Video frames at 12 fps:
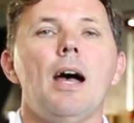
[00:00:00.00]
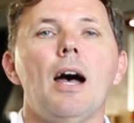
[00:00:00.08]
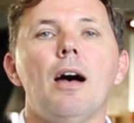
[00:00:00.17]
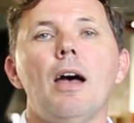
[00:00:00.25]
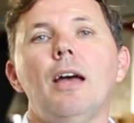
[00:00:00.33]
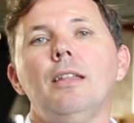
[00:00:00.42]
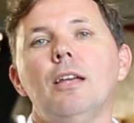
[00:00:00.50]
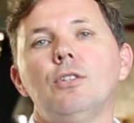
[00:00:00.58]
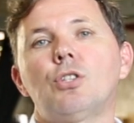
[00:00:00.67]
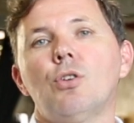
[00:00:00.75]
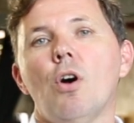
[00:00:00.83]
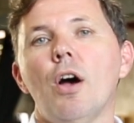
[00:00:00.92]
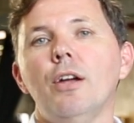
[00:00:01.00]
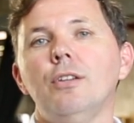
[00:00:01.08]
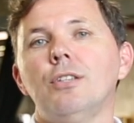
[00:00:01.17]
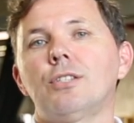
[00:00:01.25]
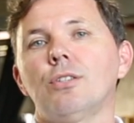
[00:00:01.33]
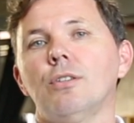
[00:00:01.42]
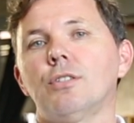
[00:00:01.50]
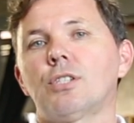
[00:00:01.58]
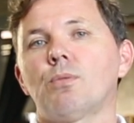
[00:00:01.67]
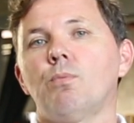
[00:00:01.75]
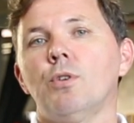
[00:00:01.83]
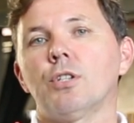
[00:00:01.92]
and then trying to sort of
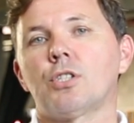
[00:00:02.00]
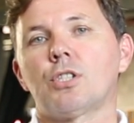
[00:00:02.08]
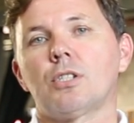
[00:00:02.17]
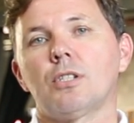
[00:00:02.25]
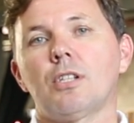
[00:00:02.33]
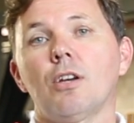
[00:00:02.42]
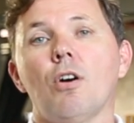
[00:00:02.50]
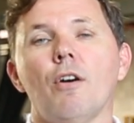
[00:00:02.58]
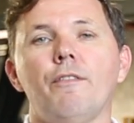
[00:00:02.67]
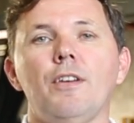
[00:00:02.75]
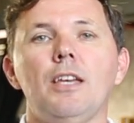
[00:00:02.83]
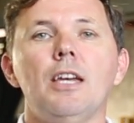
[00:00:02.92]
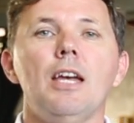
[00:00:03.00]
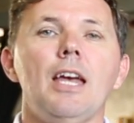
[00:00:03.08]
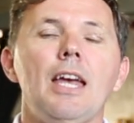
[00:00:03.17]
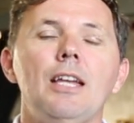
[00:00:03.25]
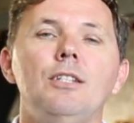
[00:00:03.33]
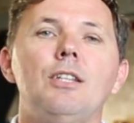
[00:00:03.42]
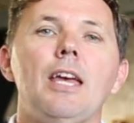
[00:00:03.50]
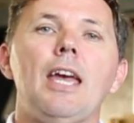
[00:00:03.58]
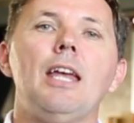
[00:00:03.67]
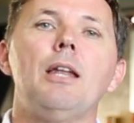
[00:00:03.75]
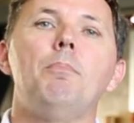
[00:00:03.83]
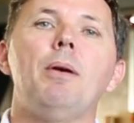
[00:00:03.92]
switch the coffee into
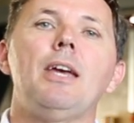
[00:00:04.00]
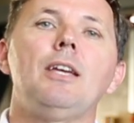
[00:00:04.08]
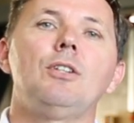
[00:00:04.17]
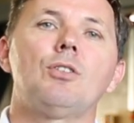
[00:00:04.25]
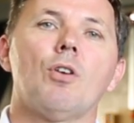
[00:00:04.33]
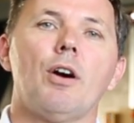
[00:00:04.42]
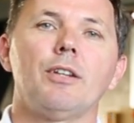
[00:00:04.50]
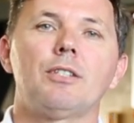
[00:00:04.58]
inner bean drying.